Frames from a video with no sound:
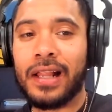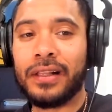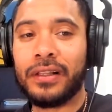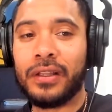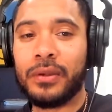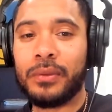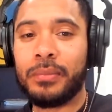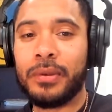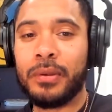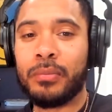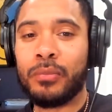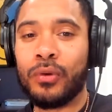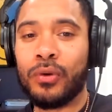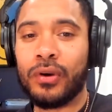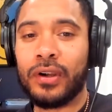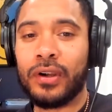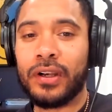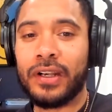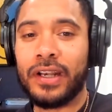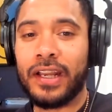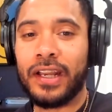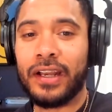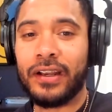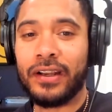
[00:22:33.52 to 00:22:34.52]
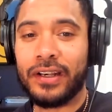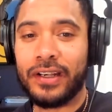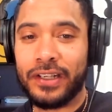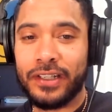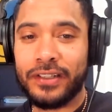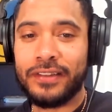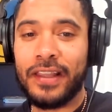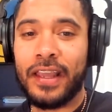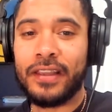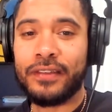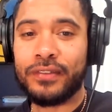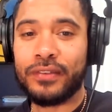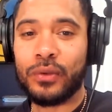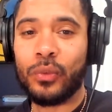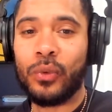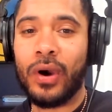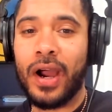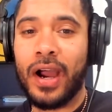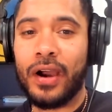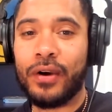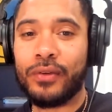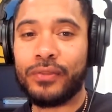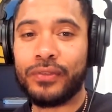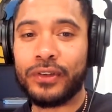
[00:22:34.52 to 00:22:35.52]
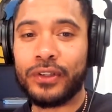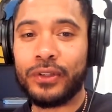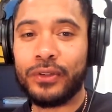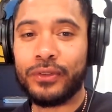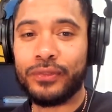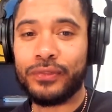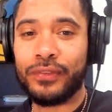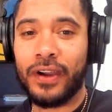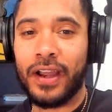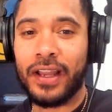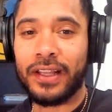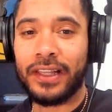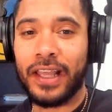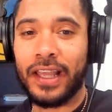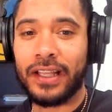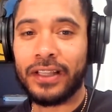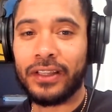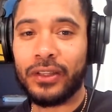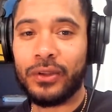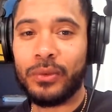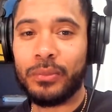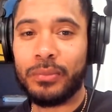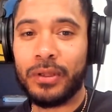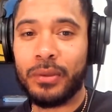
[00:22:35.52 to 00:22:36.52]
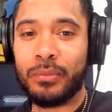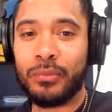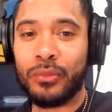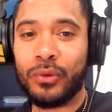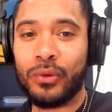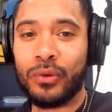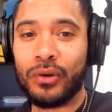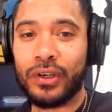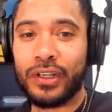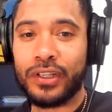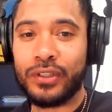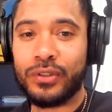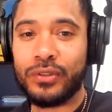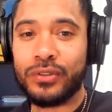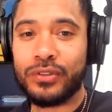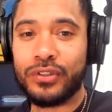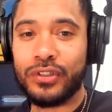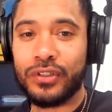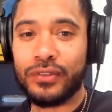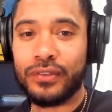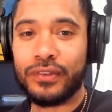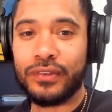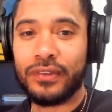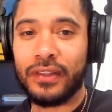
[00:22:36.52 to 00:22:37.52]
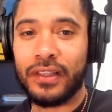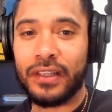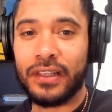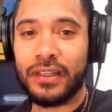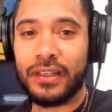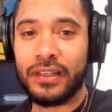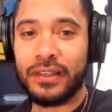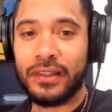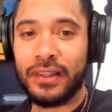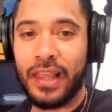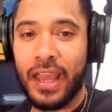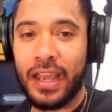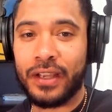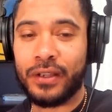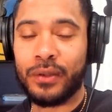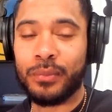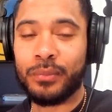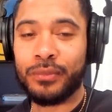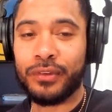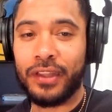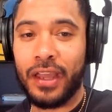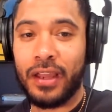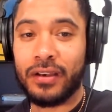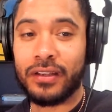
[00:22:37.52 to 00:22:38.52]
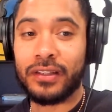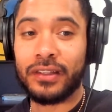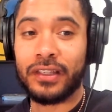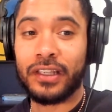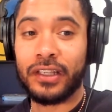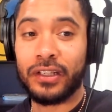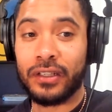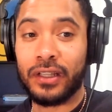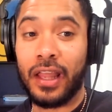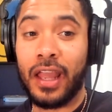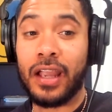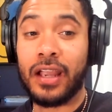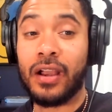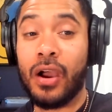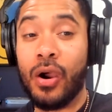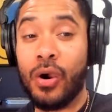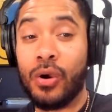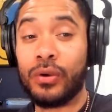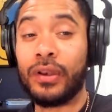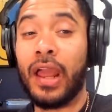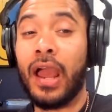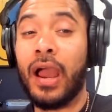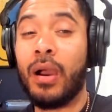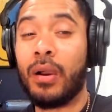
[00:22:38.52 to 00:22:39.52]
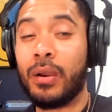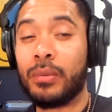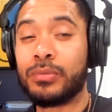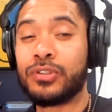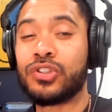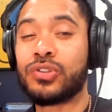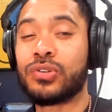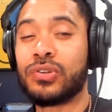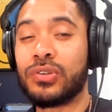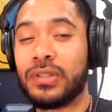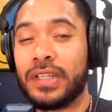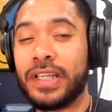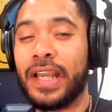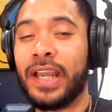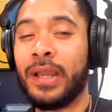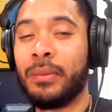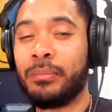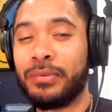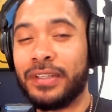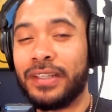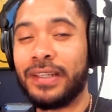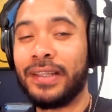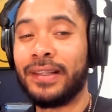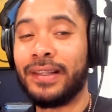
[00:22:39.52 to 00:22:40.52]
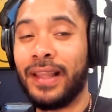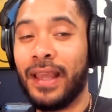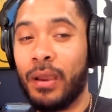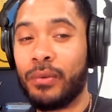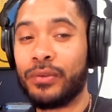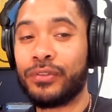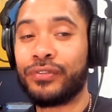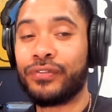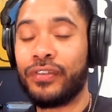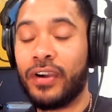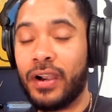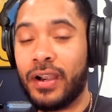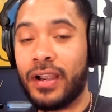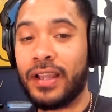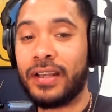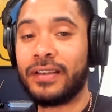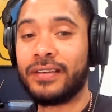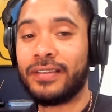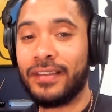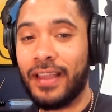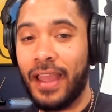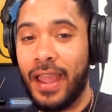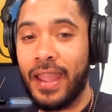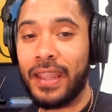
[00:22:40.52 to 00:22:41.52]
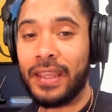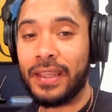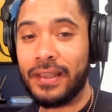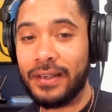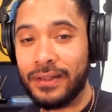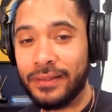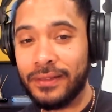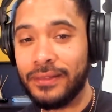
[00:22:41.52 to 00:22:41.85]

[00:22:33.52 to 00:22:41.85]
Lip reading: got a little bit more in there. And it takes a while for you to find that little bit more. And that comes out, and then you're like, oh, now I'm truly empty. And that was fucking tight.